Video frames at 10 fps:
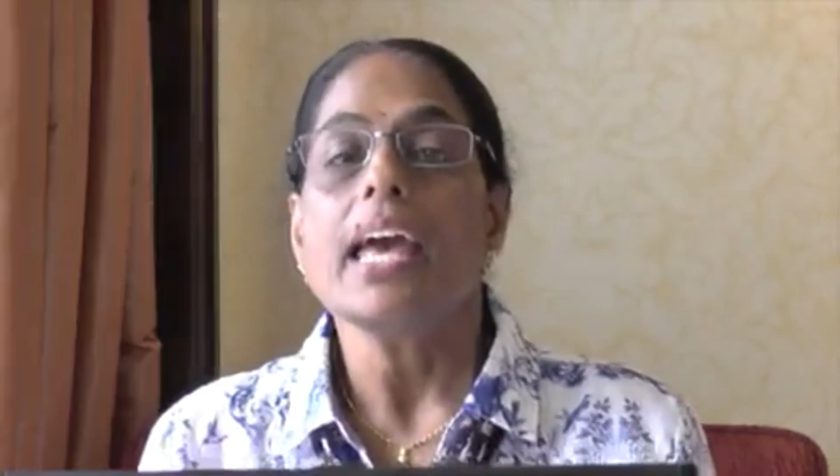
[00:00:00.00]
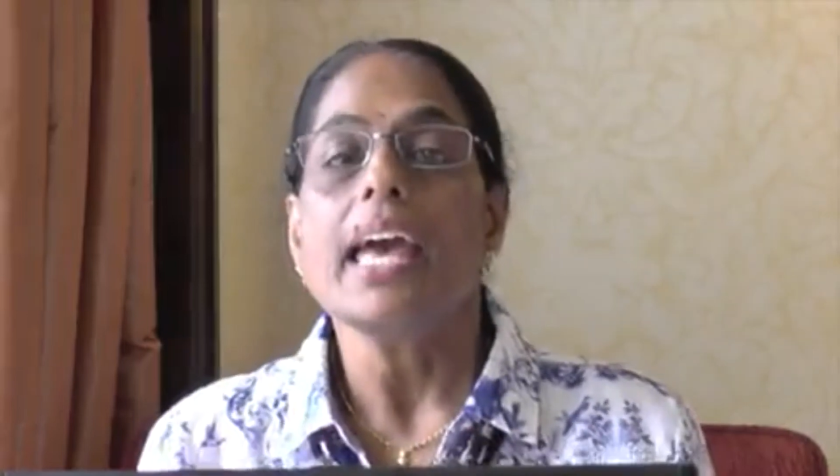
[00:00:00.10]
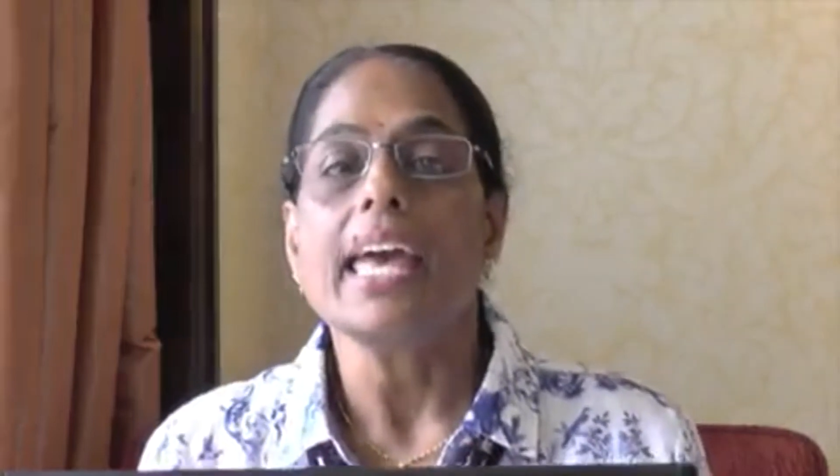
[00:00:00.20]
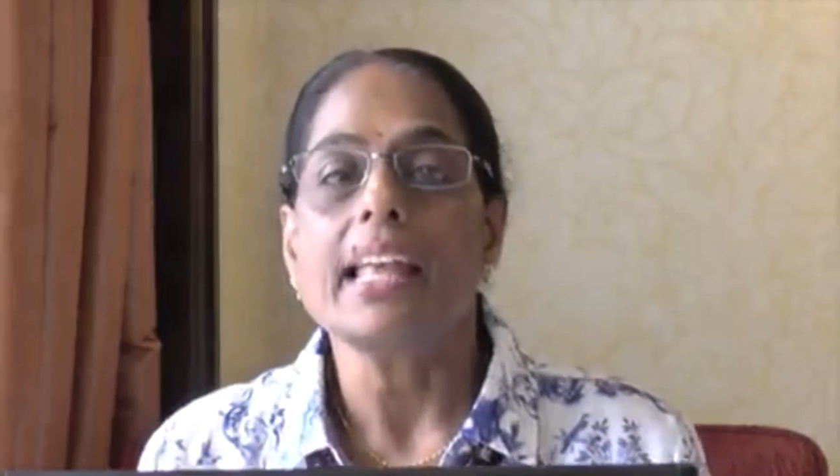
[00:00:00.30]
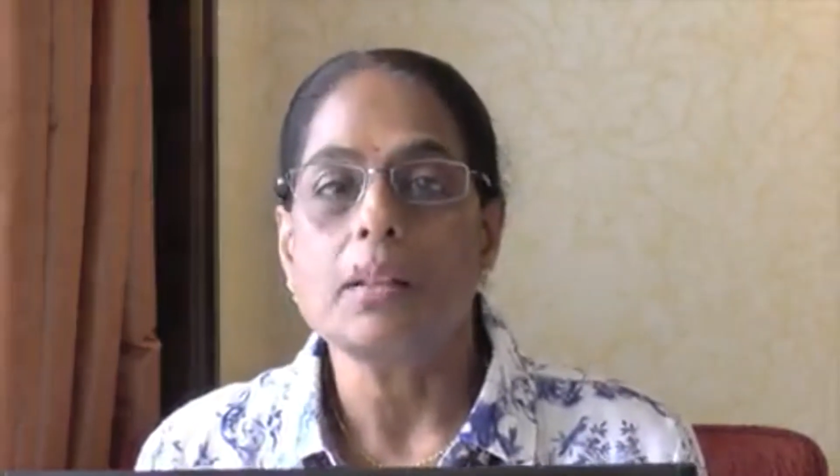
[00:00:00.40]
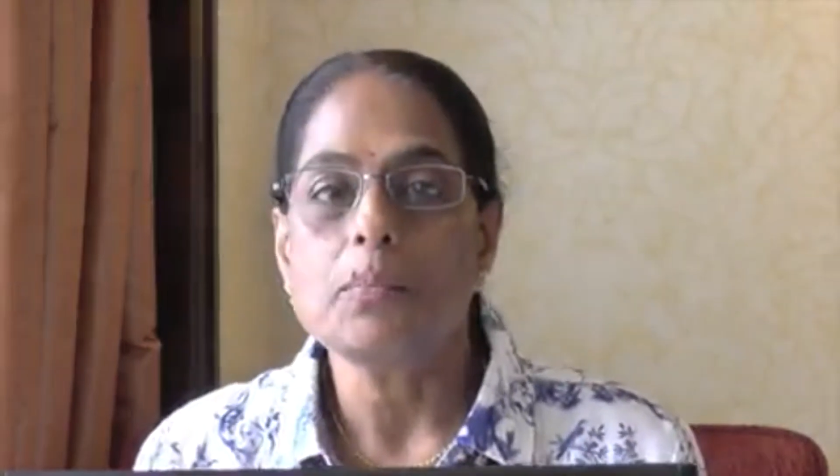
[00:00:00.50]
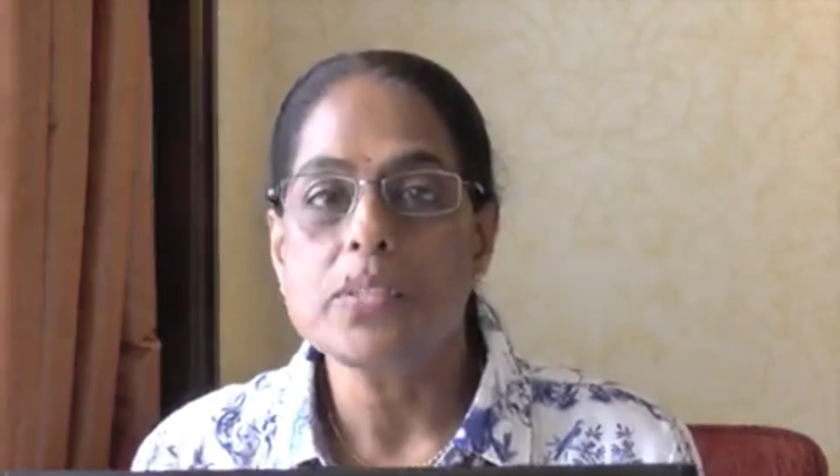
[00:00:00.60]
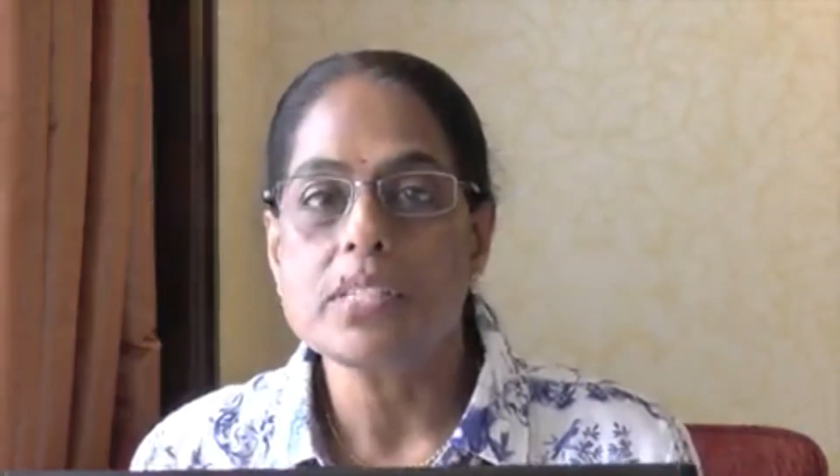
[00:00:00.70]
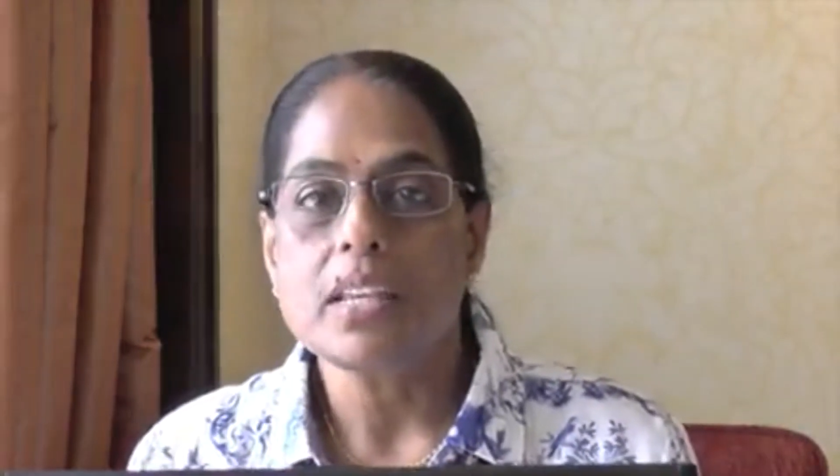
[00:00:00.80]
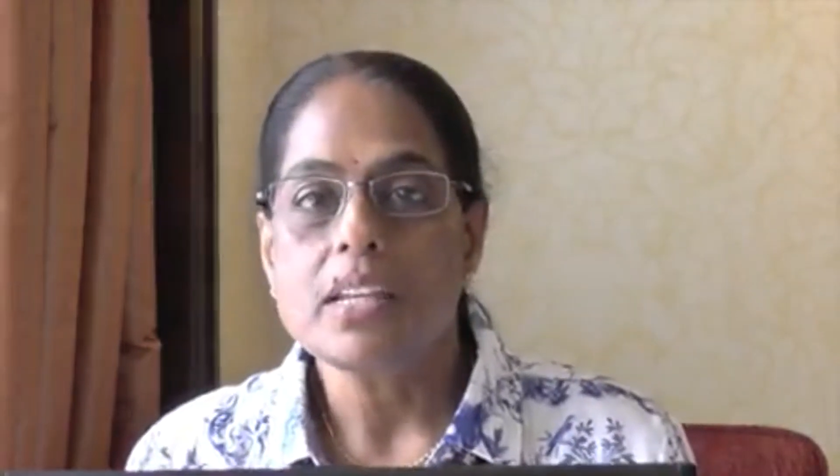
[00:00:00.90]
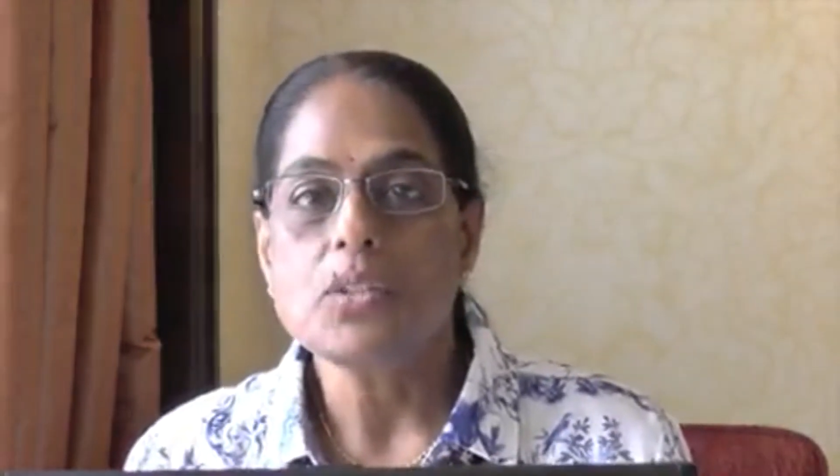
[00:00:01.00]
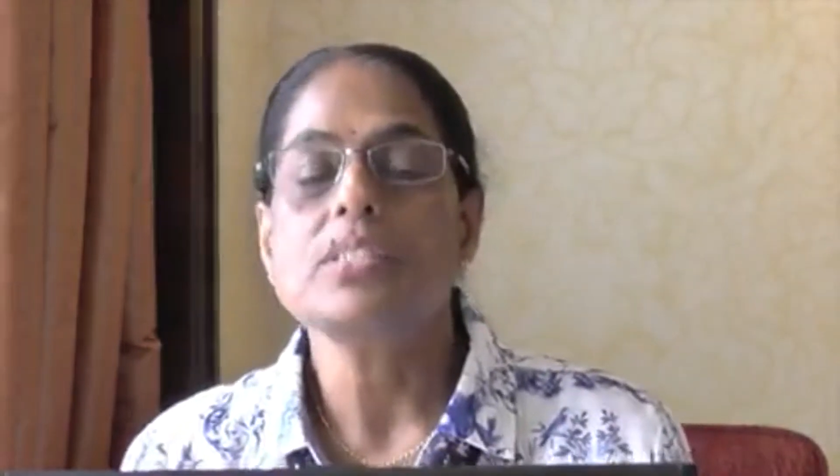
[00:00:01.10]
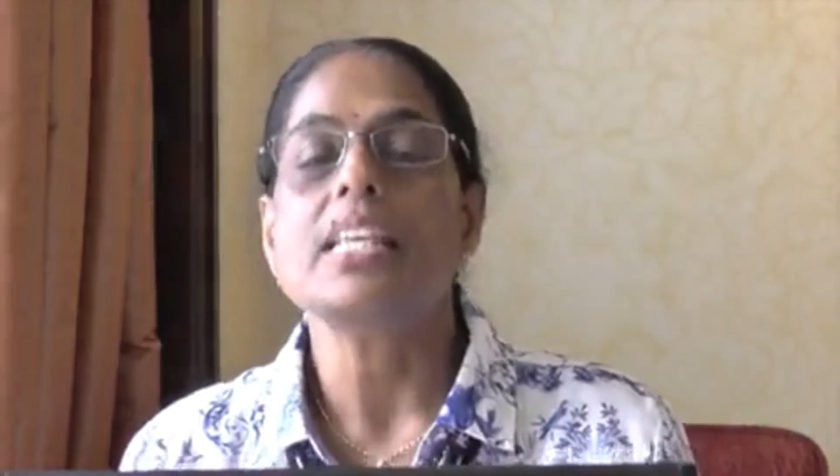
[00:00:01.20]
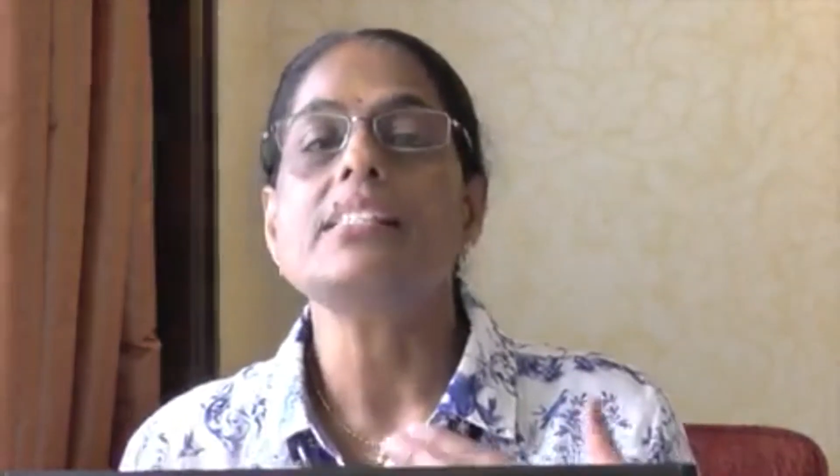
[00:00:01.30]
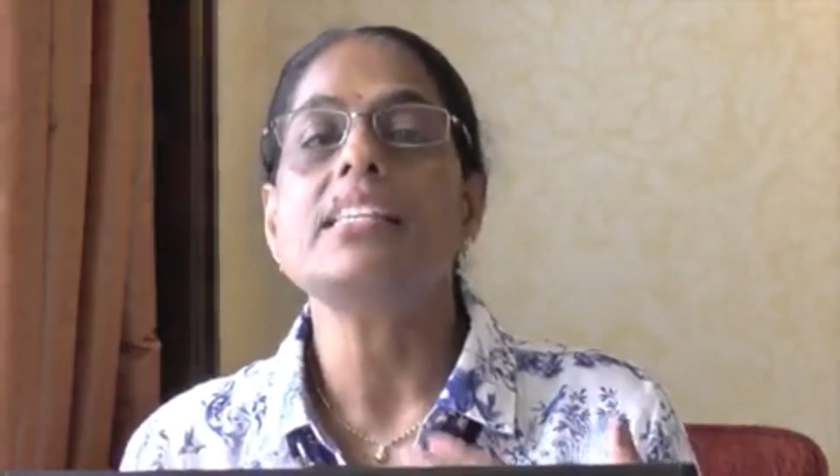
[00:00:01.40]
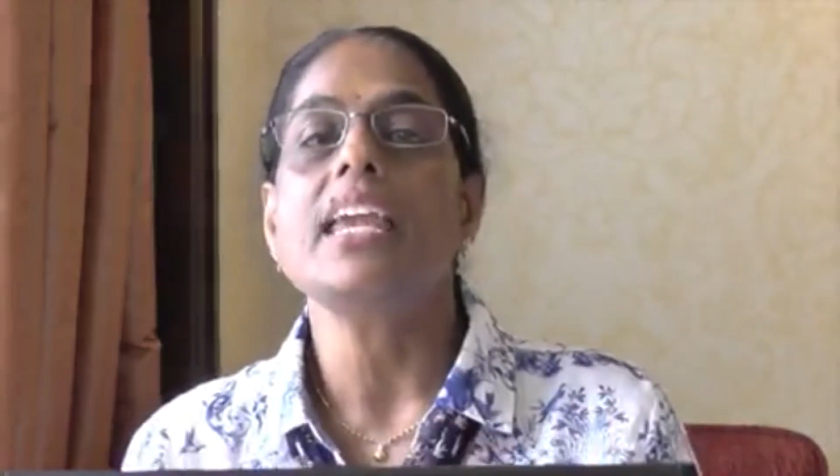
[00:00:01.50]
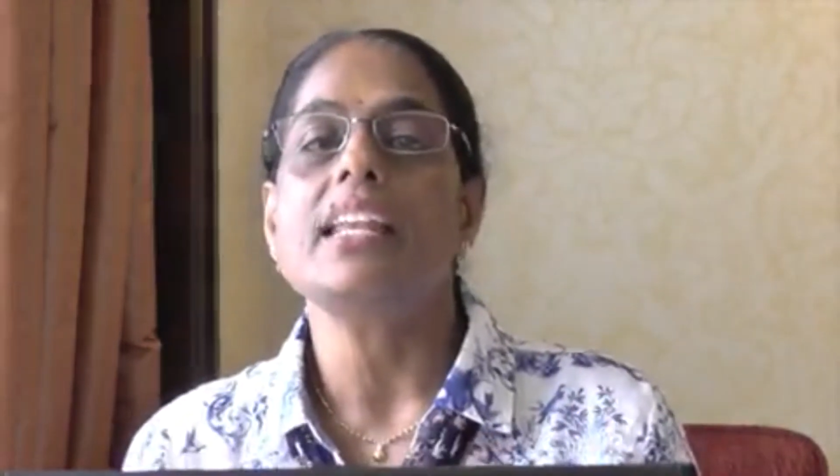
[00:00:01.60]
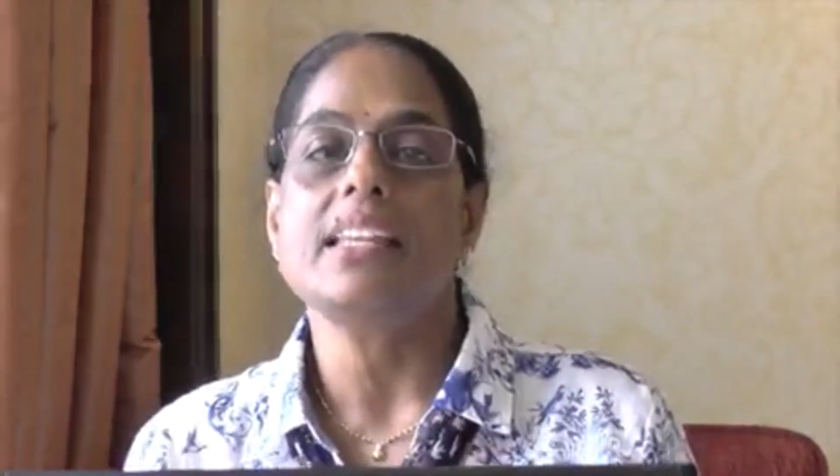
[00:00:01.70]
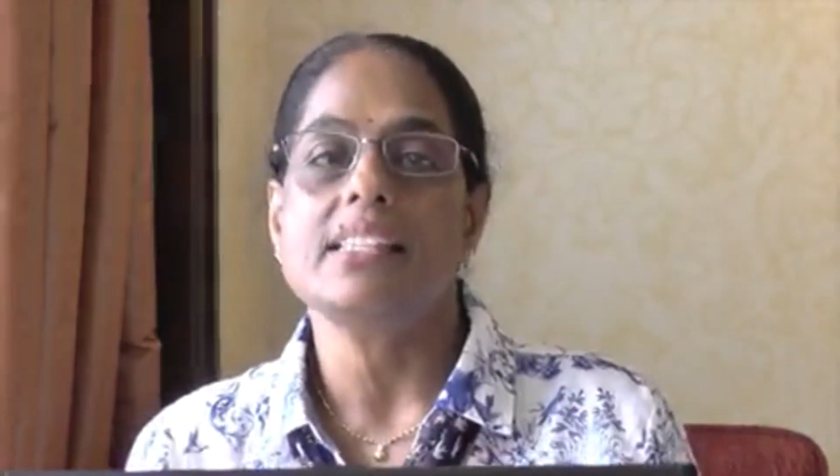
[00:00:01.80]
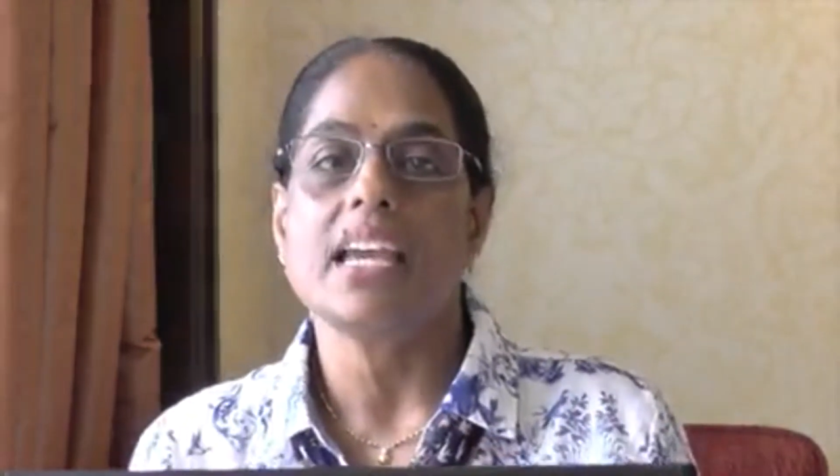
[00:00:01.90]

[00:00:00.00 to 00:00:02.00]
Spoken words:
helps to sustain this